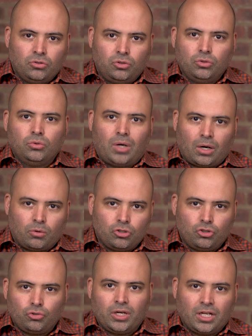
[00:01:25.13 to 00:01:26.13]
to our
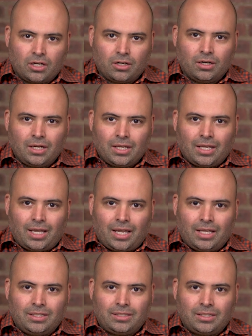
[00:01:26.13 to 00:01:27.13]
drinker
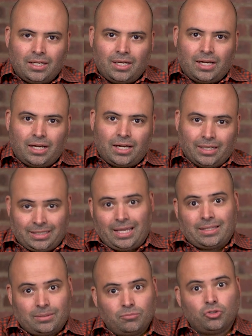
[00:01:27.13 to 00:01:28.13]
and uh,
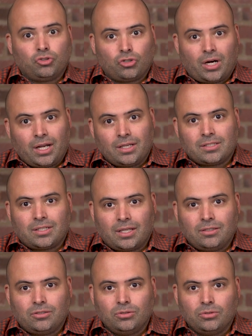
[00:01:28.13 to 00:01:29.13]
get them to try us
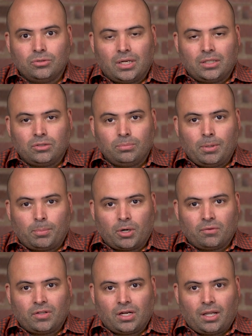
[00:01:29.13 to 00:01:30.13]
and to, and to be part of their